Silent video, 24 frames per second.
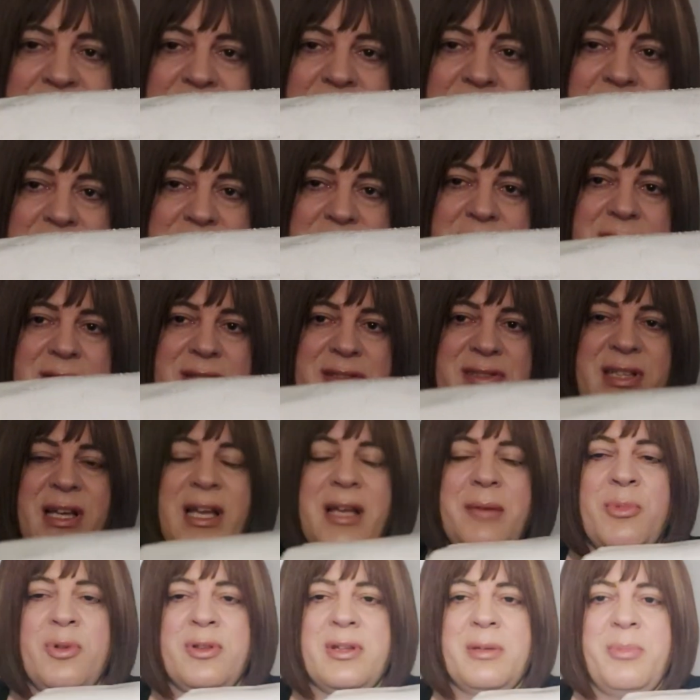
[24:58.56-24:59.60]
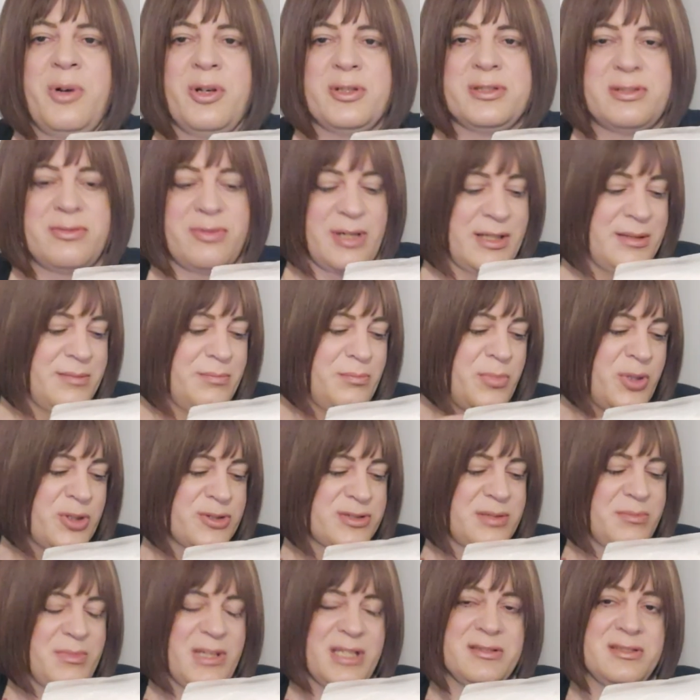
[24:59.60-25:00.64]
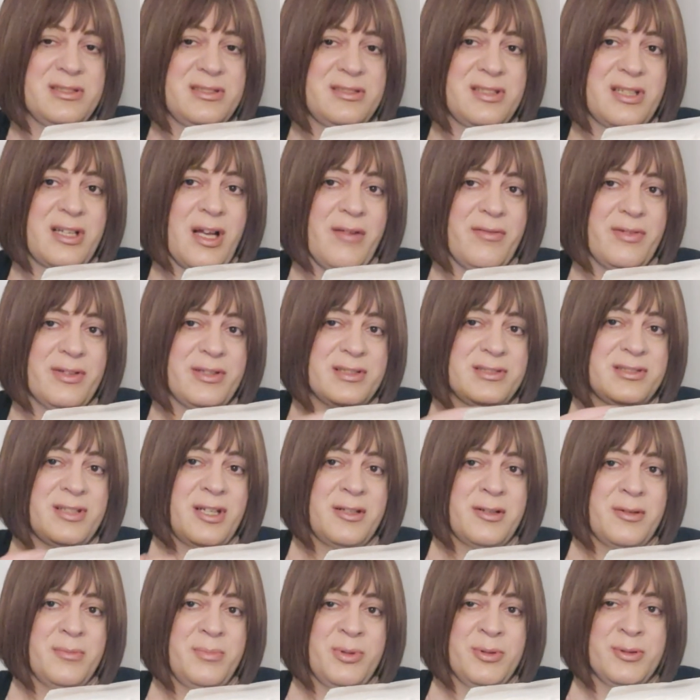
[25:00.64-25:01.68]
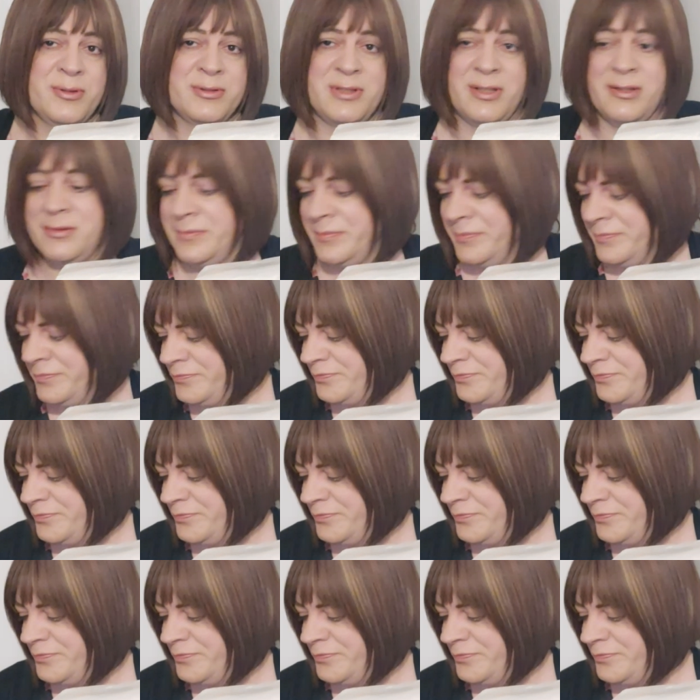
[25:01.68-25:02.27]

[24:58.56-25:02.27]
and do the same on the bottom end to cover the tunnel porthole.